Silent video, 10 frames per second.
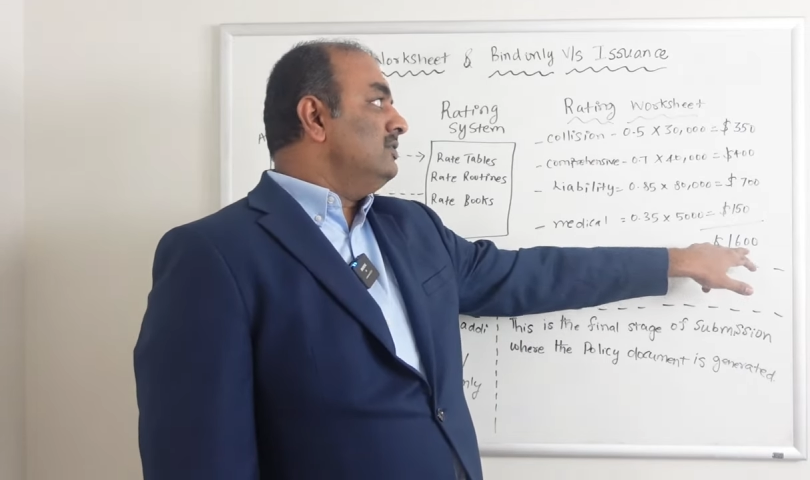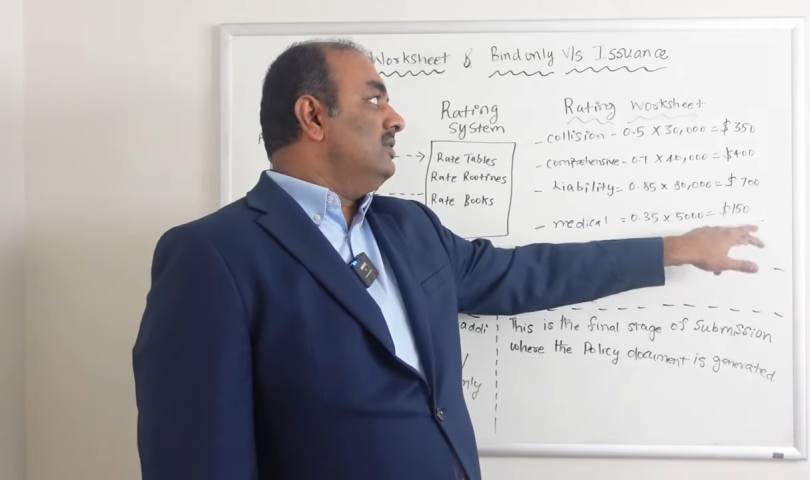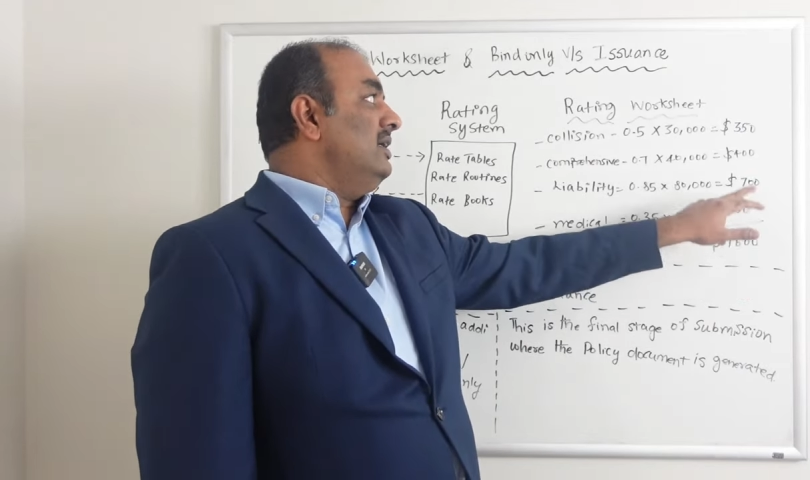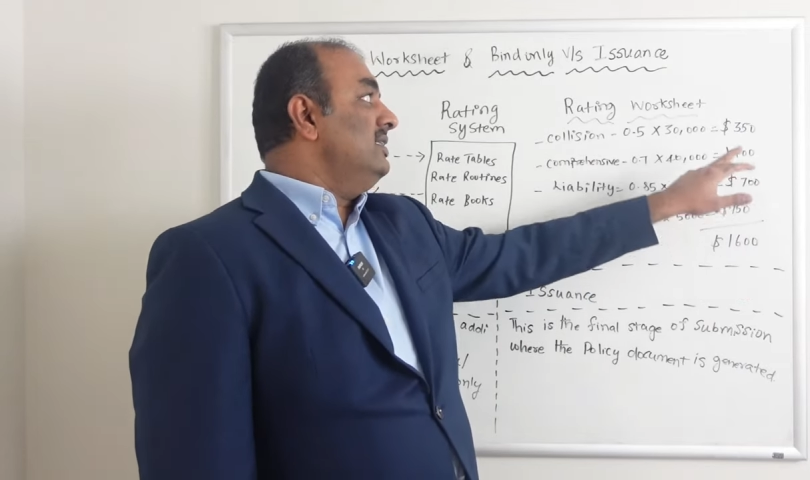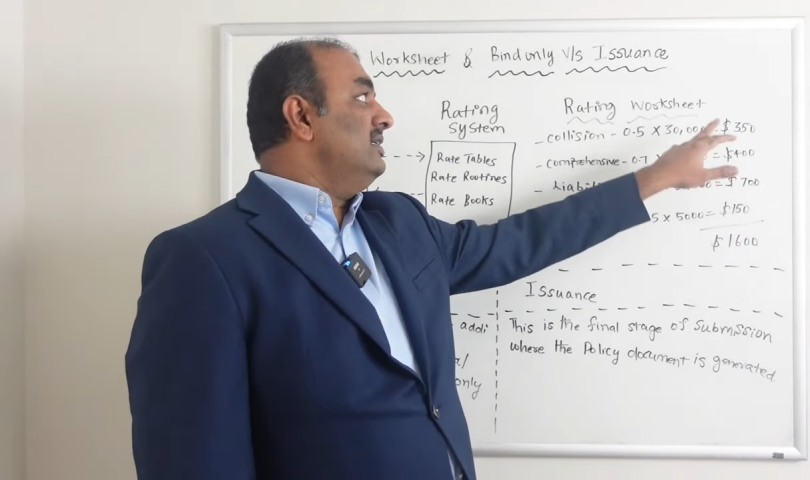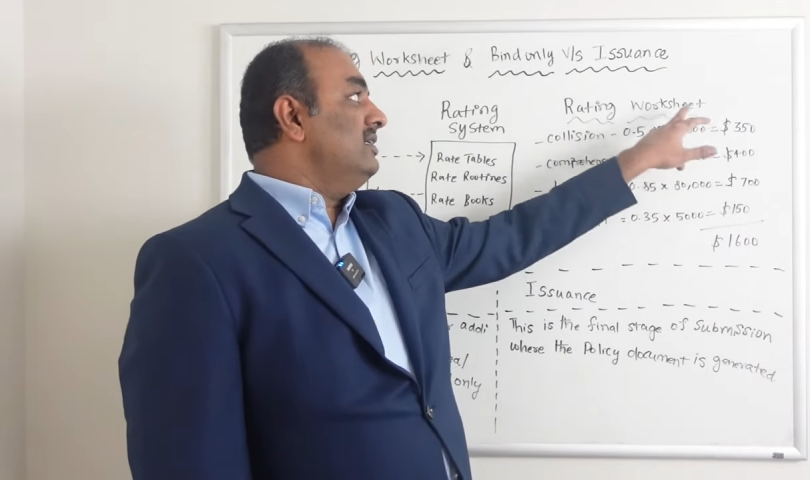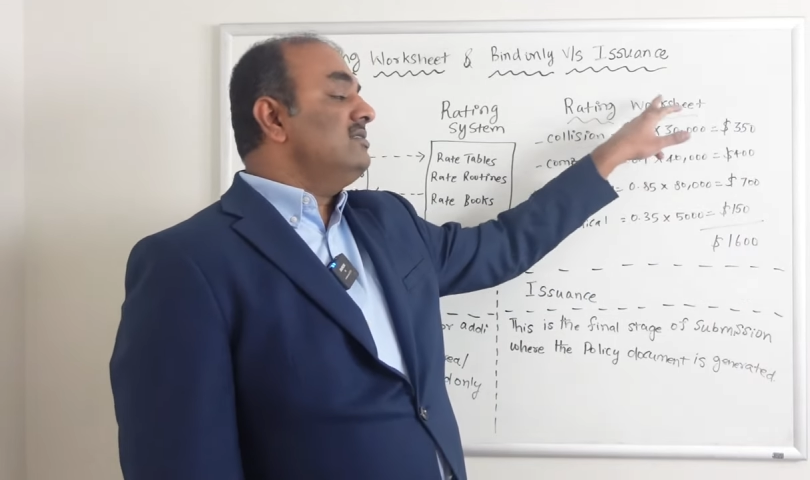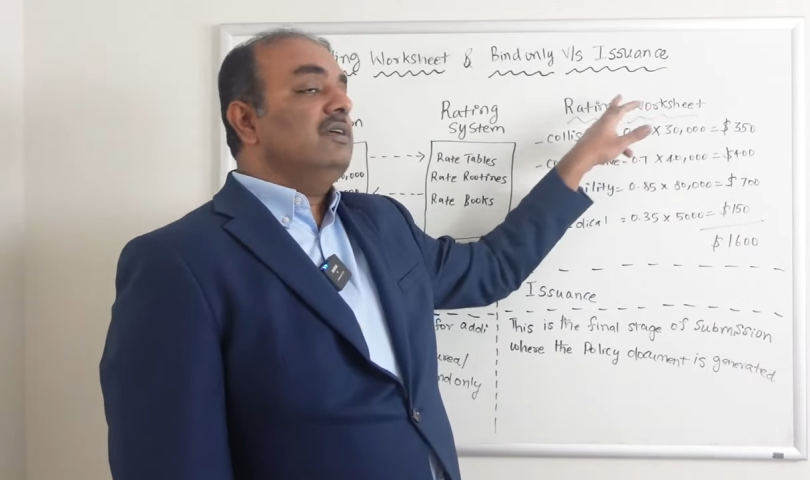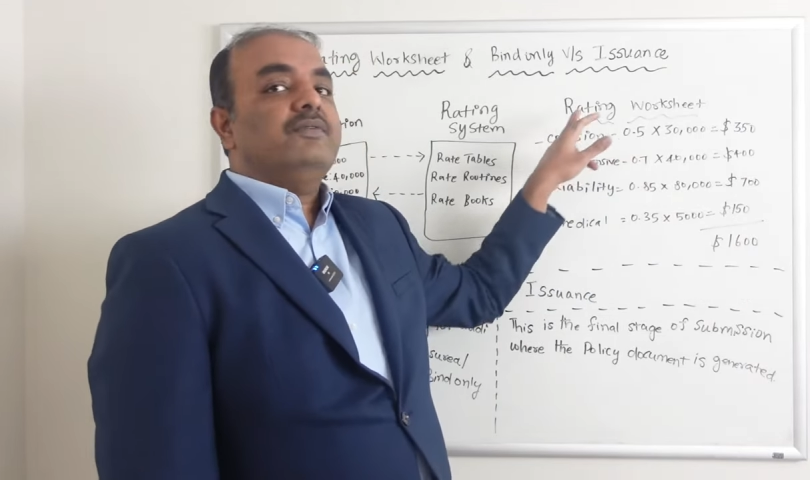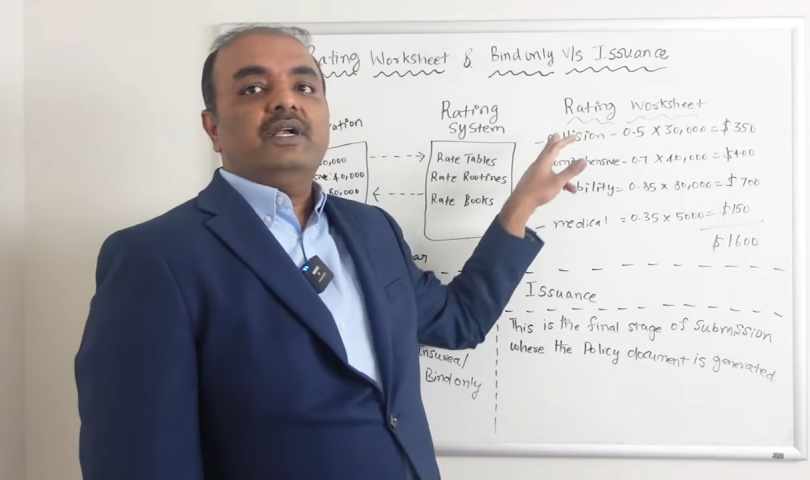So that is the
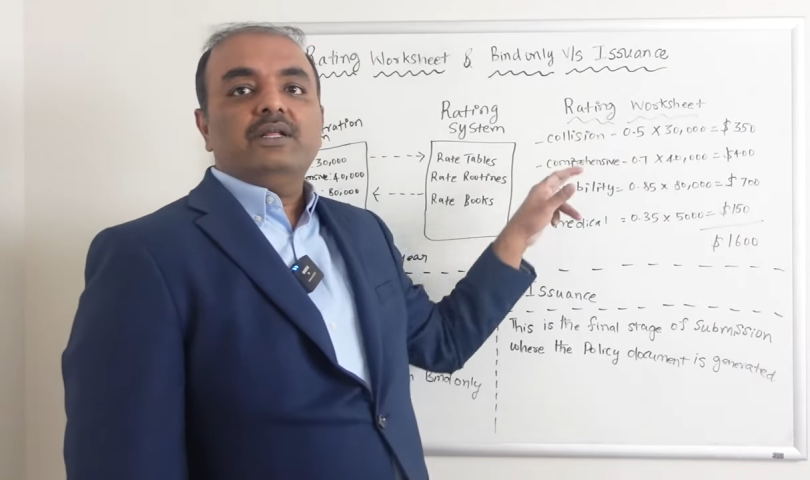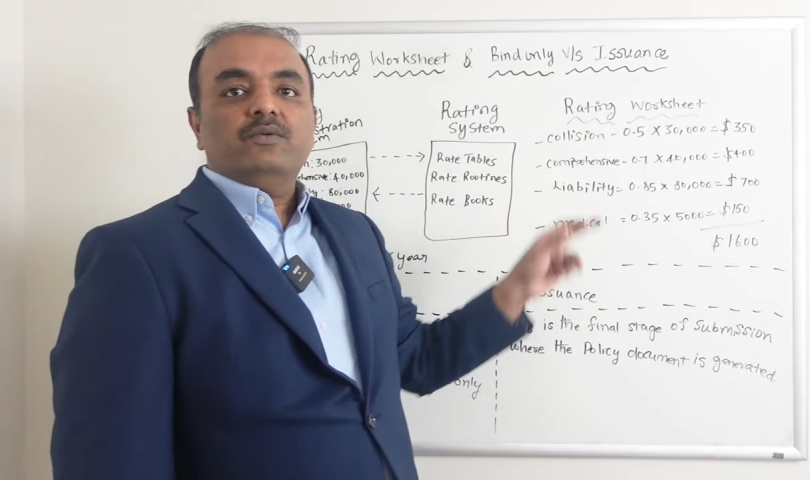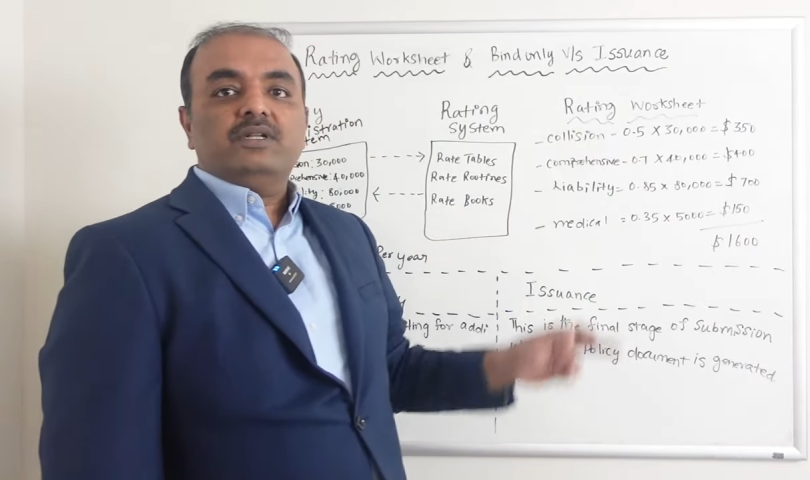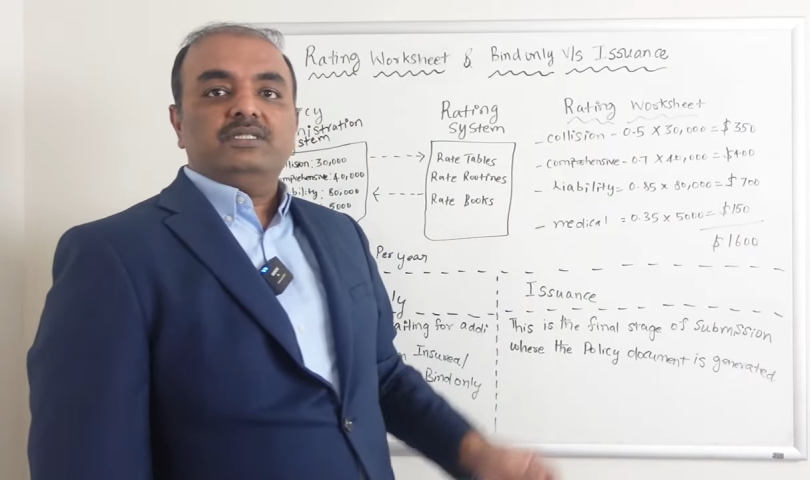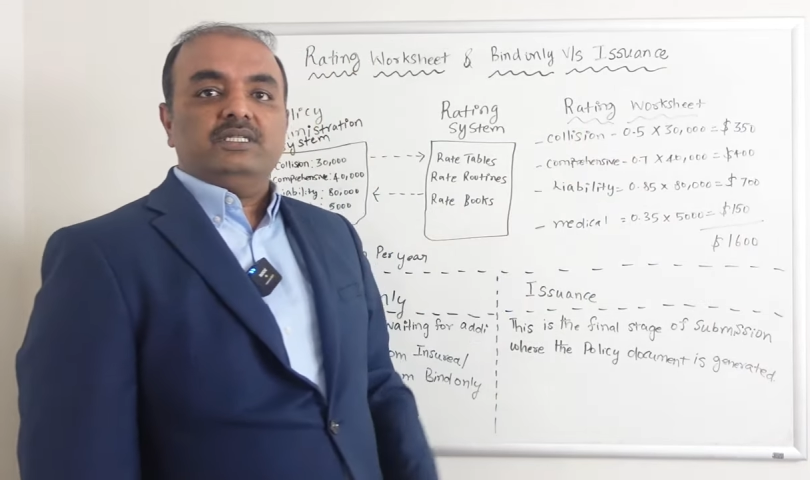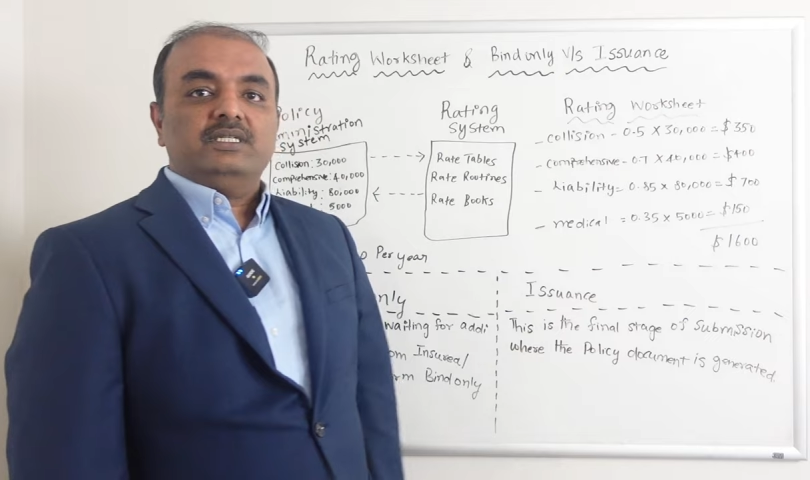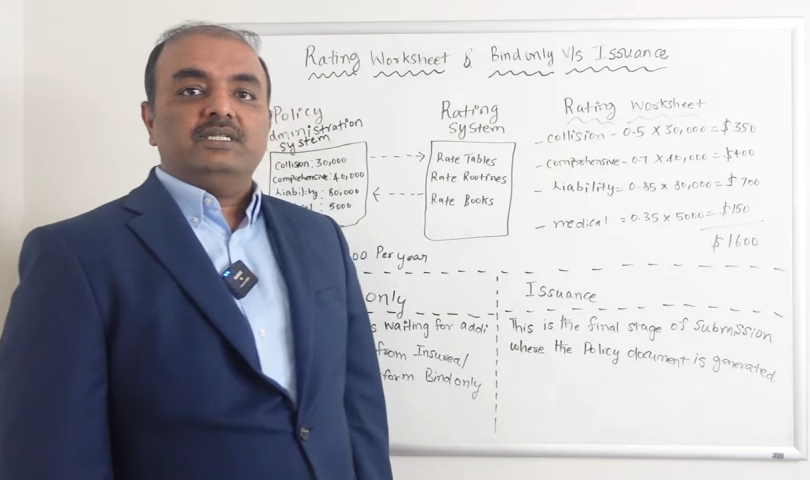intention of rating worksheet.